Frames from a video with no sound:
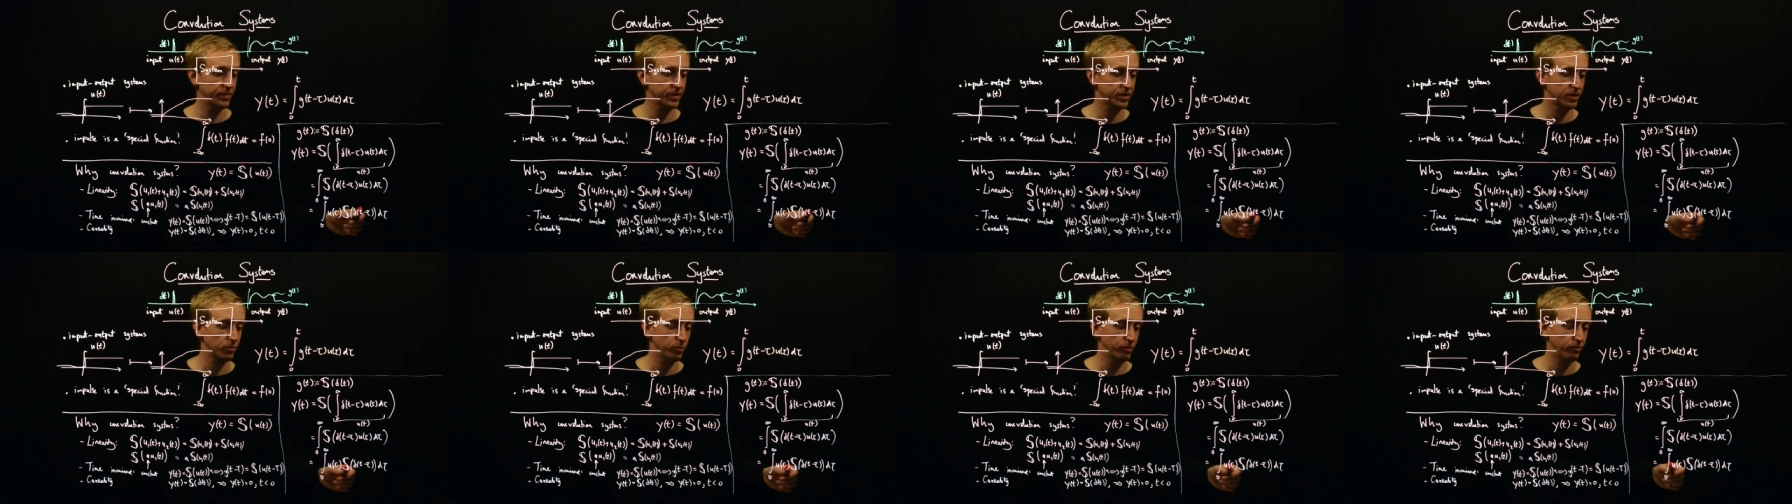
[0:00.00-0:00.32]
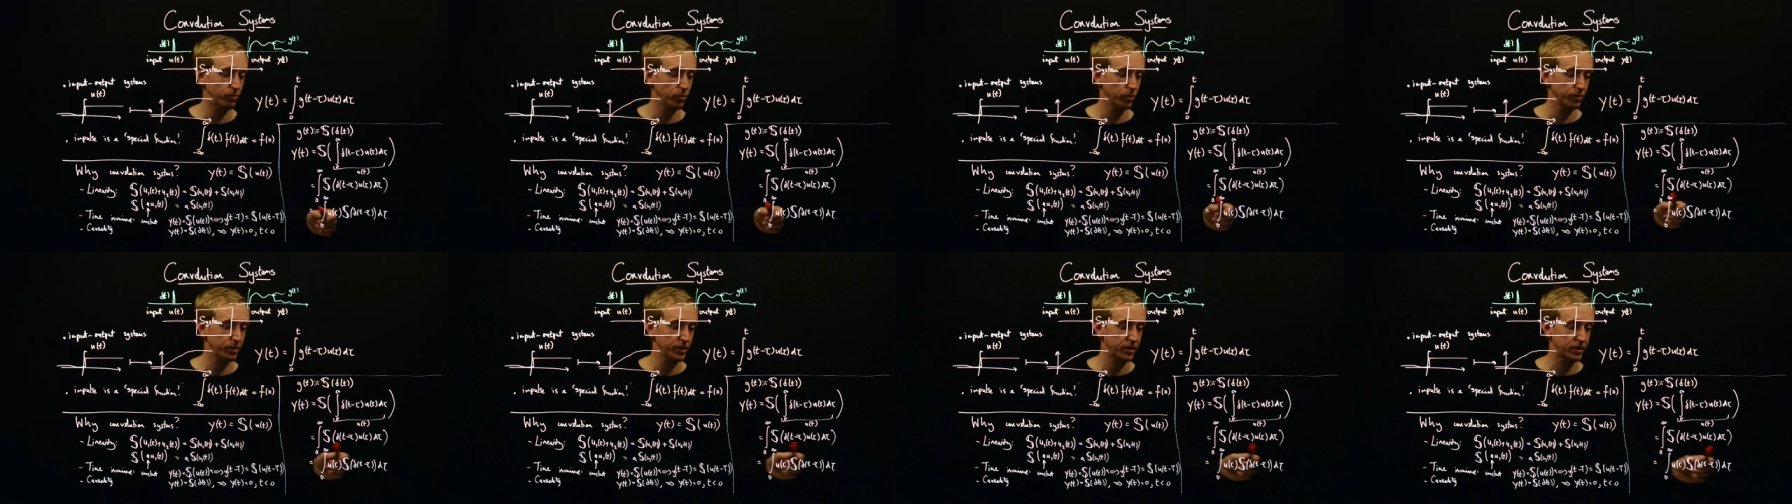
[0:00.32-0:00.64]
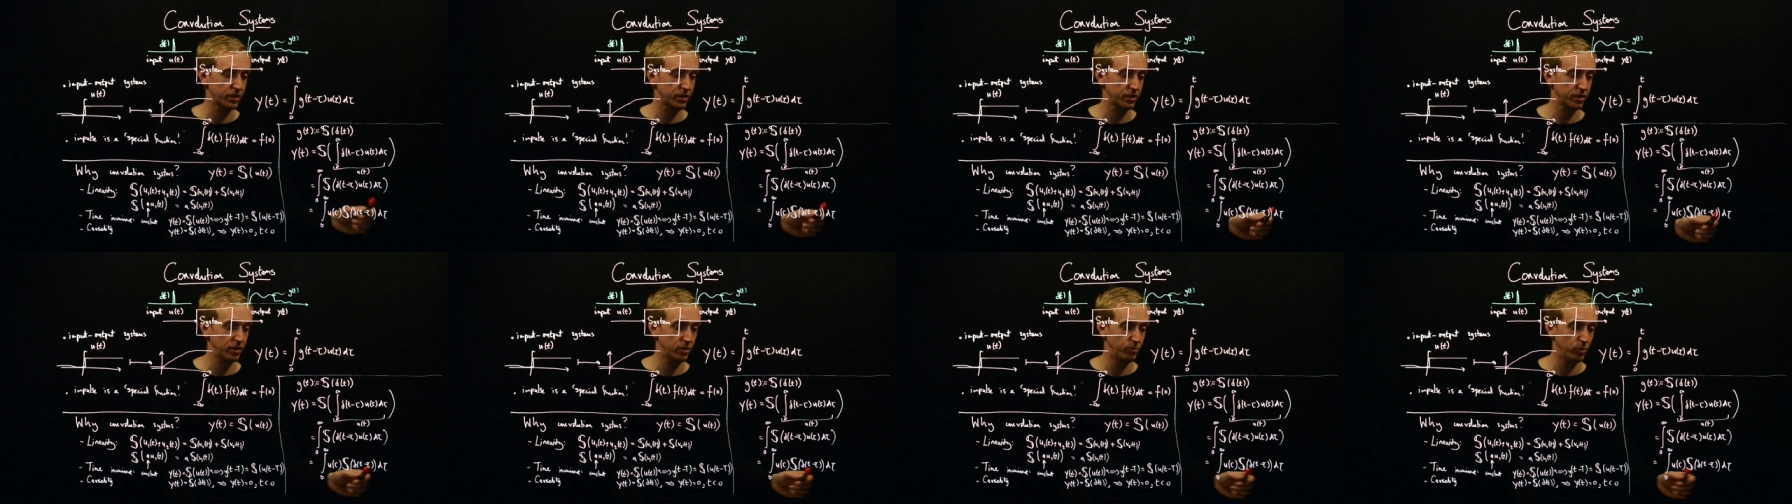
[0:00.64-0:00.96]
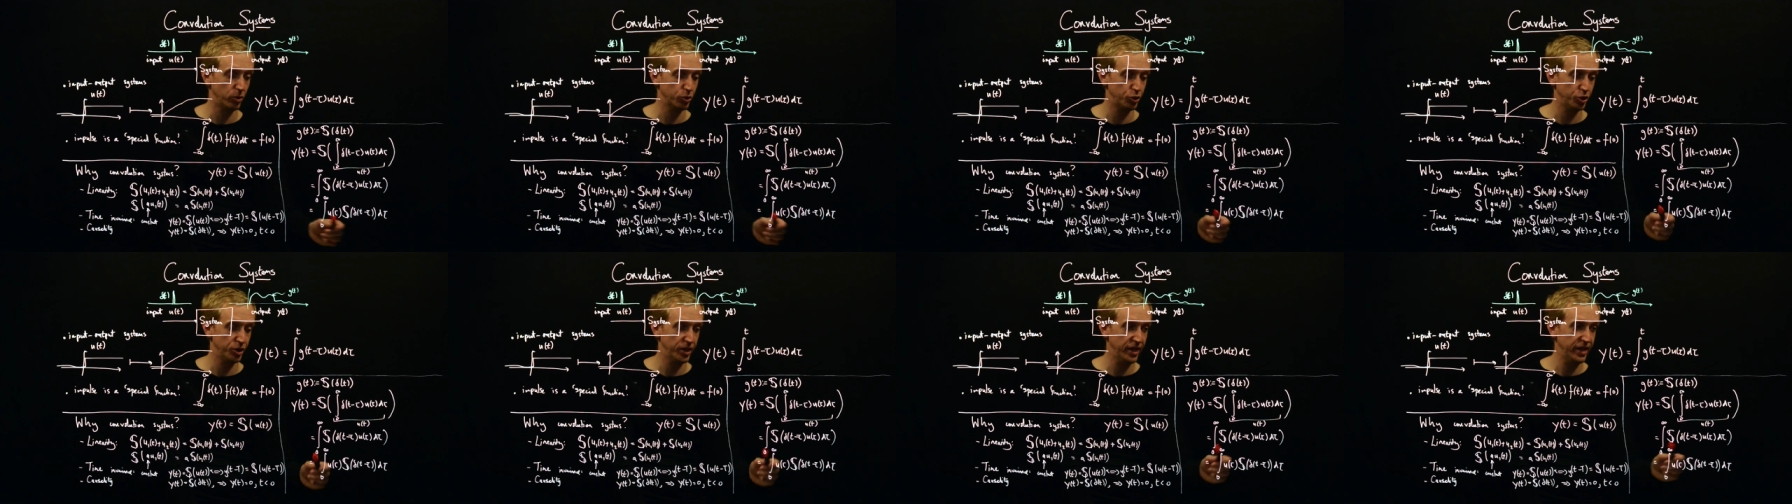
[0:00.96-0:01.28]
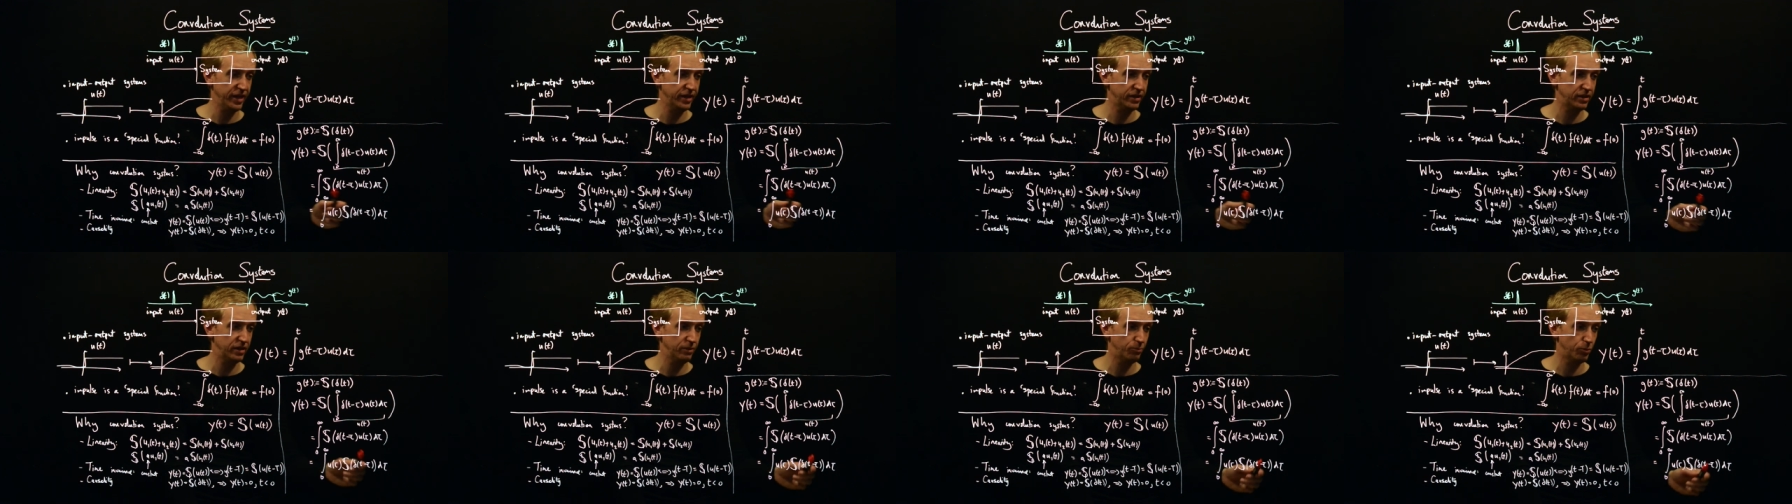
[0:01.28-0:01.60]
so we've got this
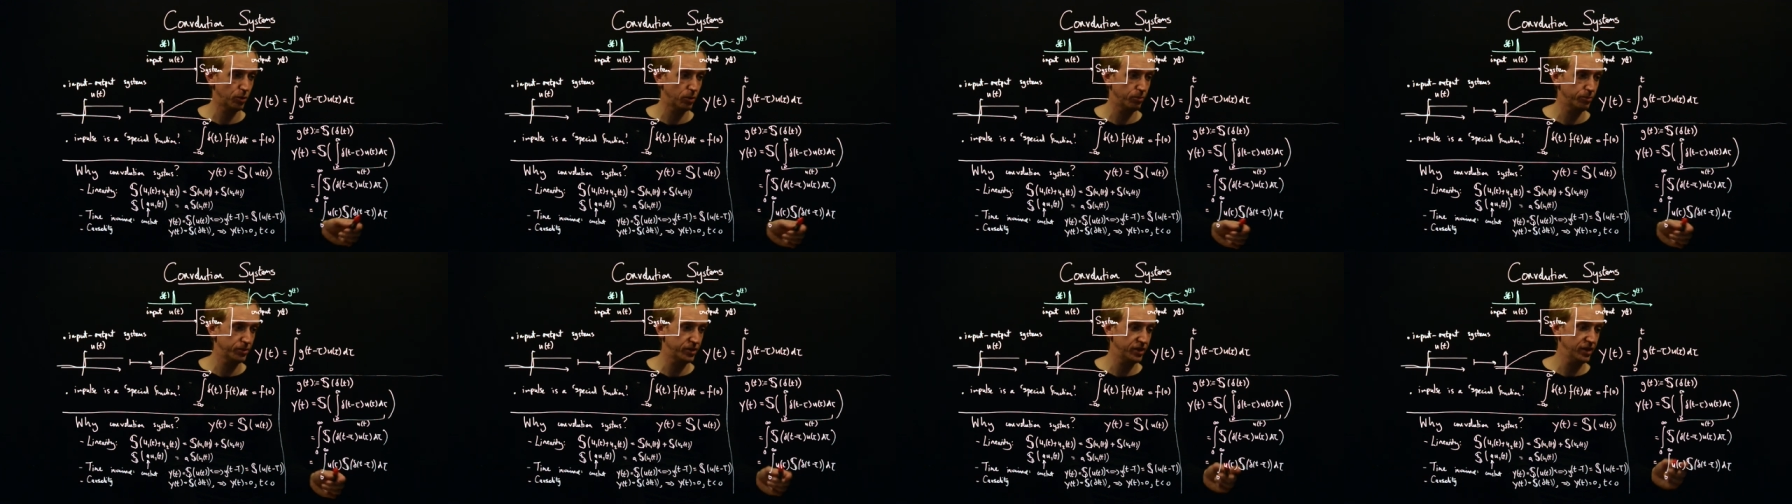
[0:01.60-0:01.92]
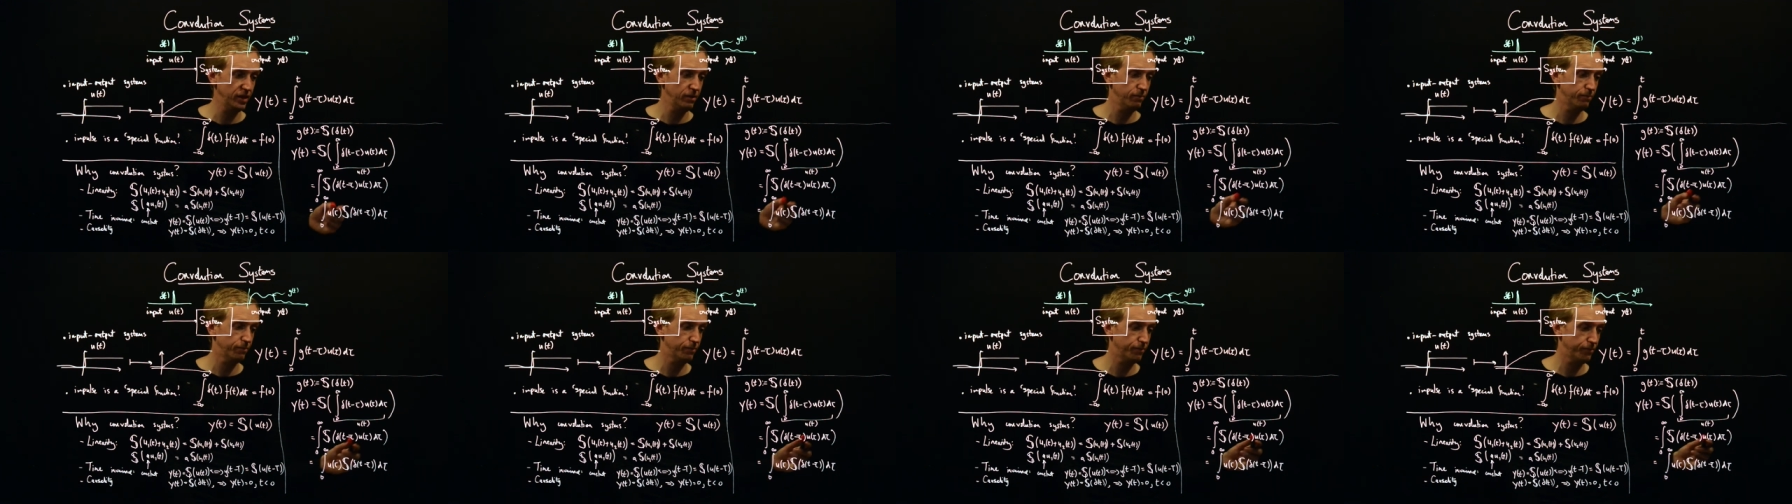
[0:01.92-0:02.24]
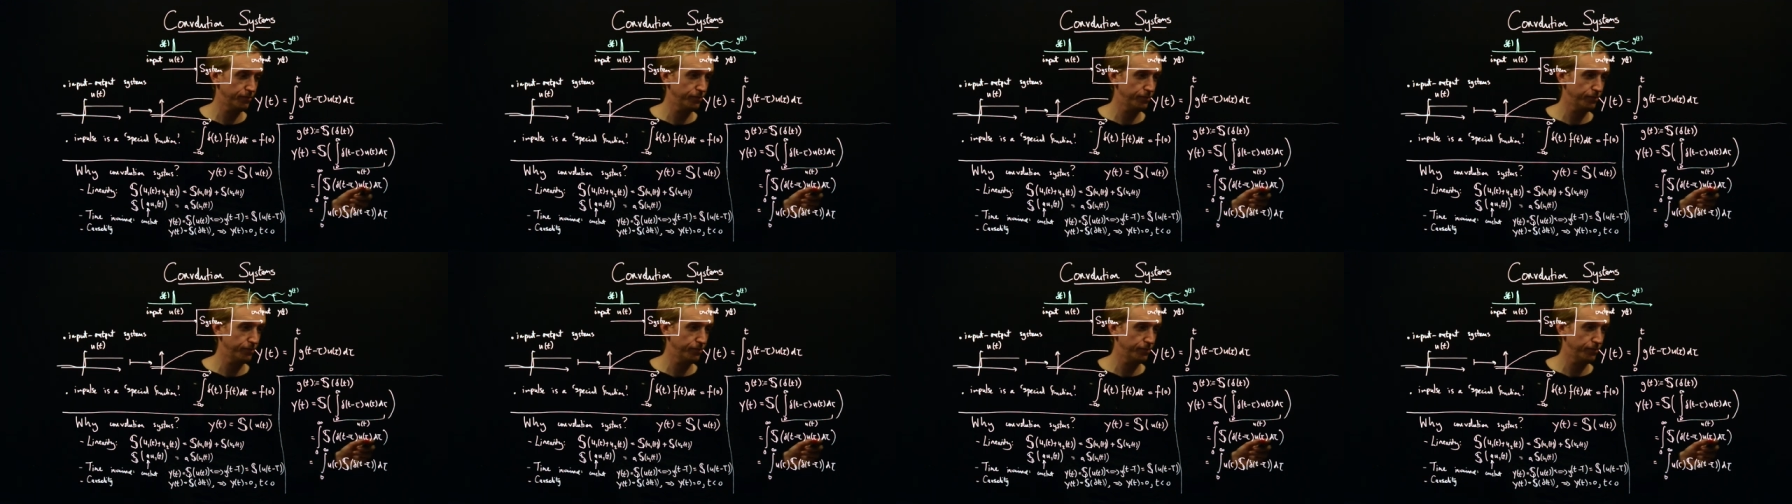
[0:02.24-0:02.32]
homogeneity property.